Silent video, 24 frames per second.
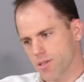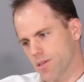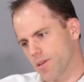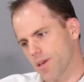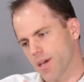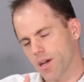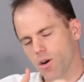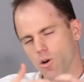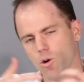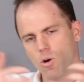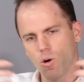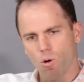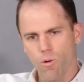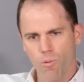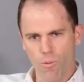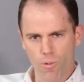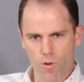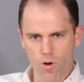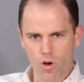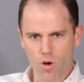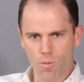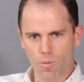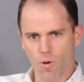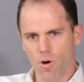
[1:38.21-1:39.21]
So like a whole
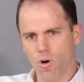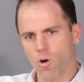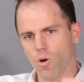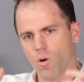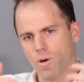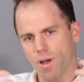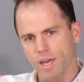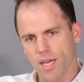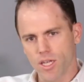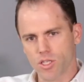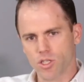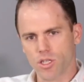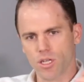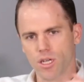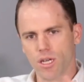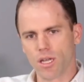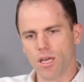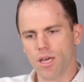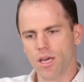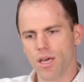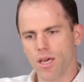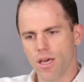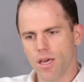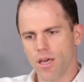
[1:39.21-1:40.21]
room or a whole kitchen,
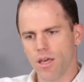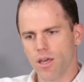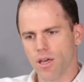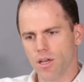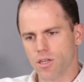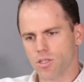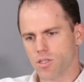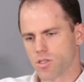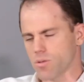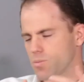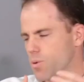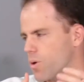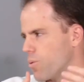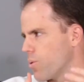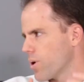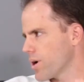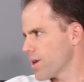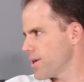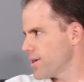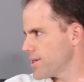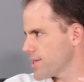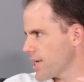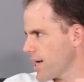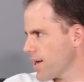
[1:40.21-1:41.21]
you can just put one
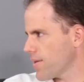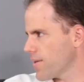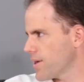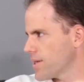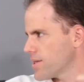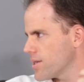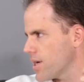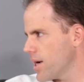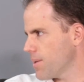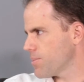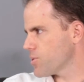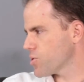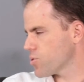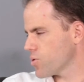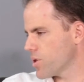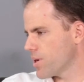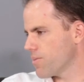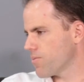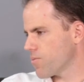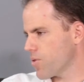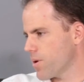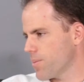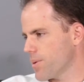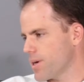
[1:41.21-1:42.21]
of these outlets
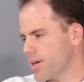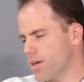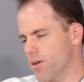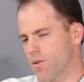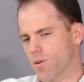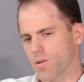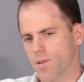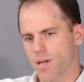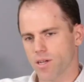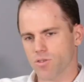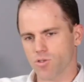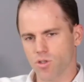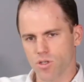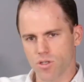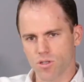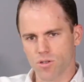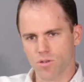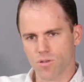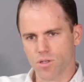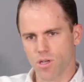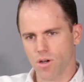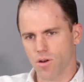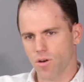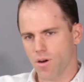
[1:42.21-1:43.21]
upstream from it. Your electrician
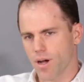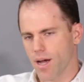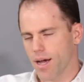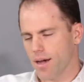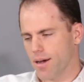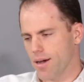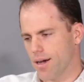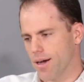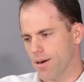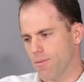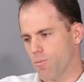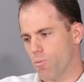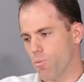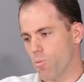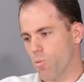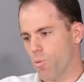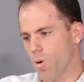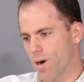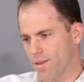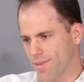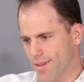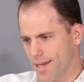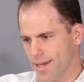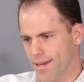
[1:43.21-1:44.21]
will know uh,
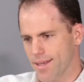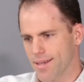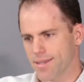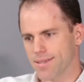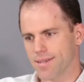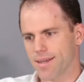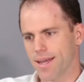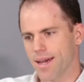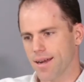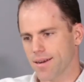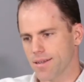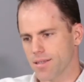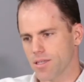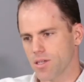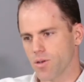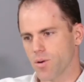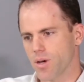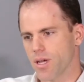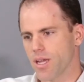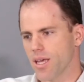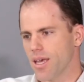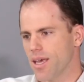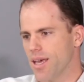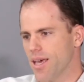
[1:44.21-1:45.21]
what that is and how to do
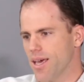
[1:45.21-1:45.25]
it.